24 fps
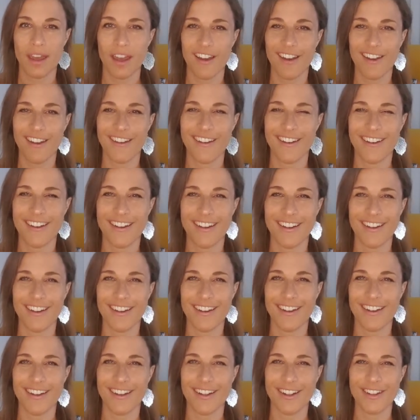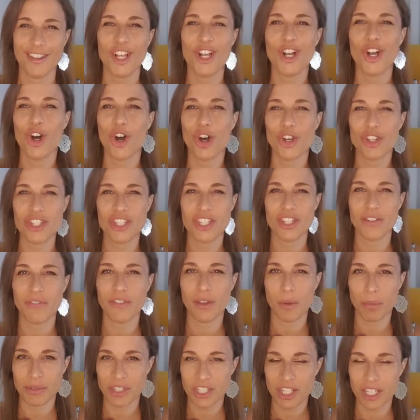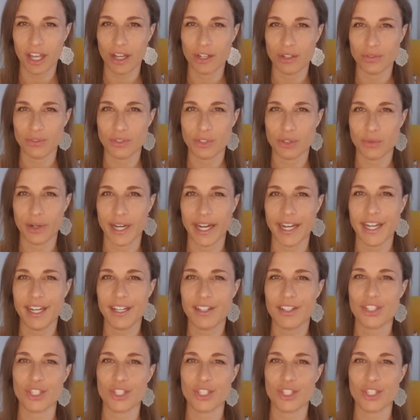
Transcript: uh, the cost of themselves, right?